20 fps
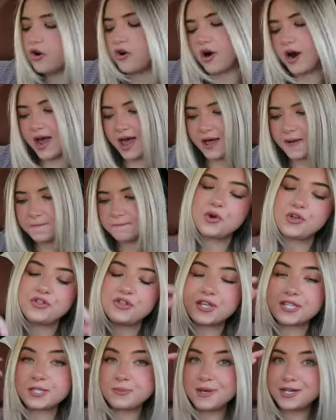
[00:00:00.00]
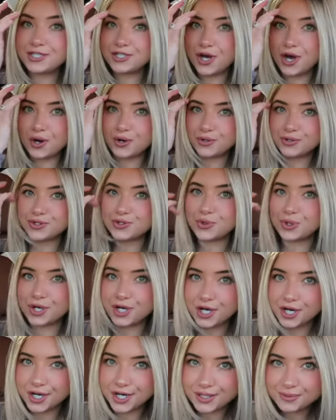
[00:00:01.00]
regret with this McDonald's
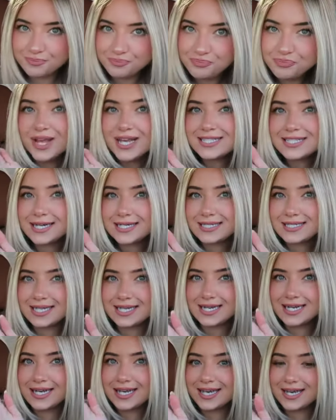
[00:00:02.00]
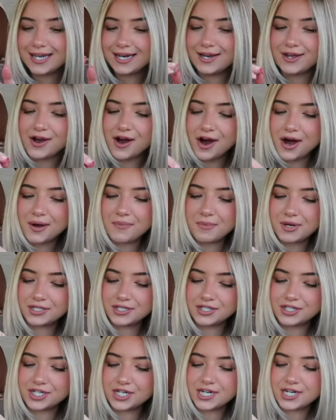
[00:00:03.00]
order is I didn't get any hot
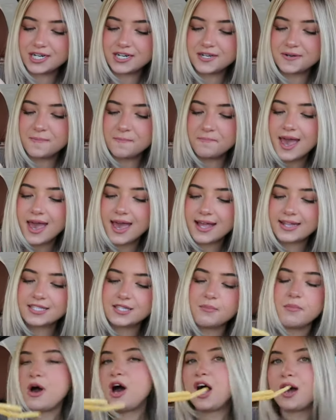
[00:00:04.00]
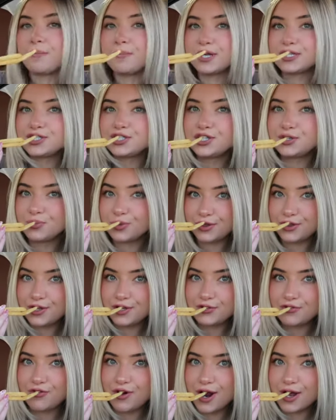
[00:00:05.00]
mustard, and some hot mustard with
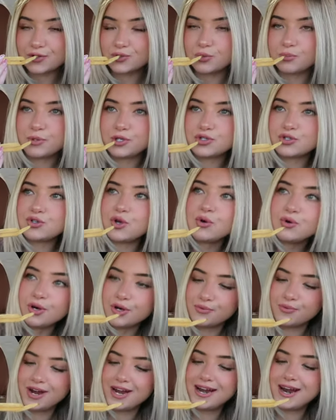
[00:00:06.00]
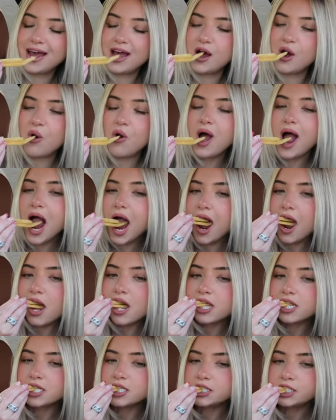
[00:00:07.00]
these fries would be so good right now,
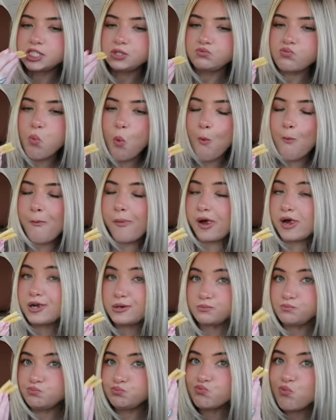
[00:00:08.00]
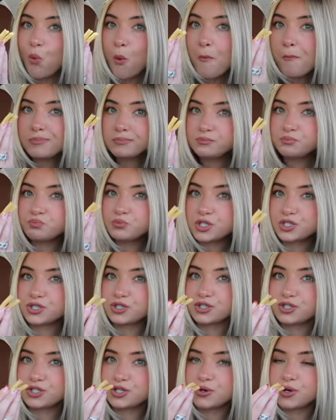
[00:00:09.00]
but these
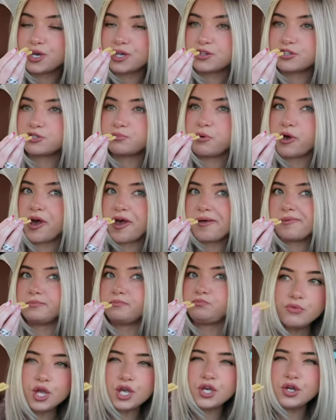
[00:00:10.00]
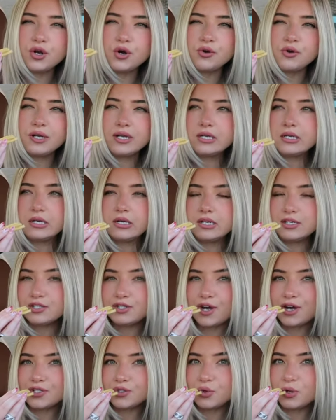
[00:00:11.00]
are still hitting the spot you don't need any
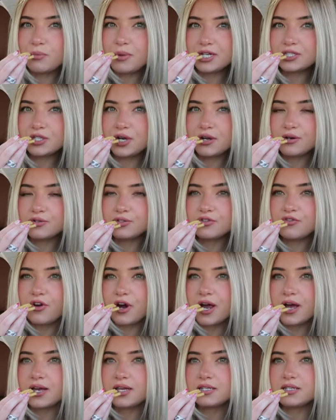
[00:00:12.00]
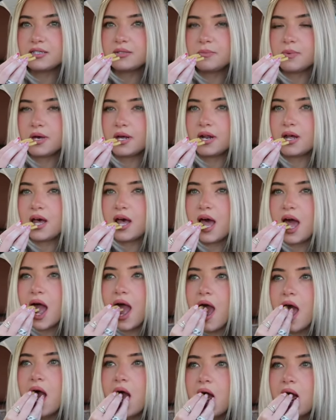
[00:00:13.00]
sauce with McDonald's fries, but
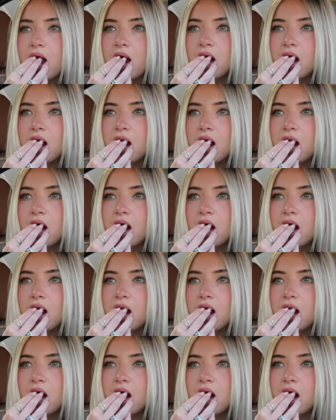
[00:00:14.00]
uh,